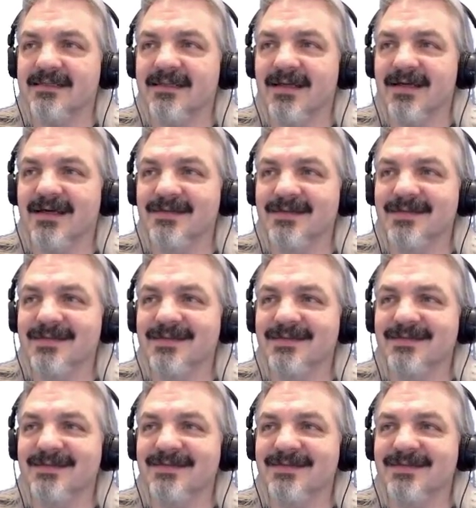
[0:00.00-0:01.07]

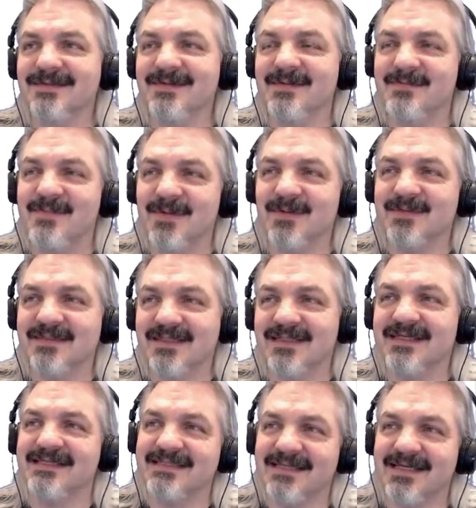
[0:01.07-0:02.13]
the build
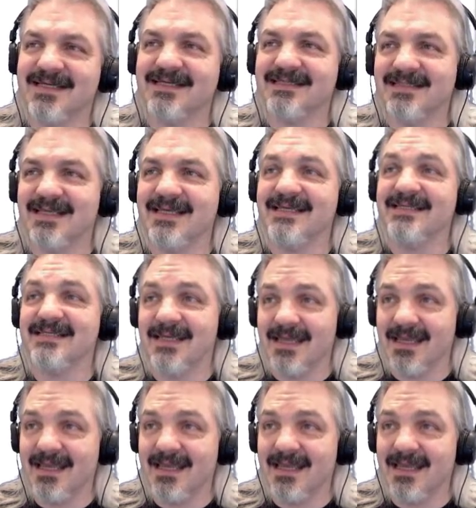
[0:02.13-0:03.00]
/star/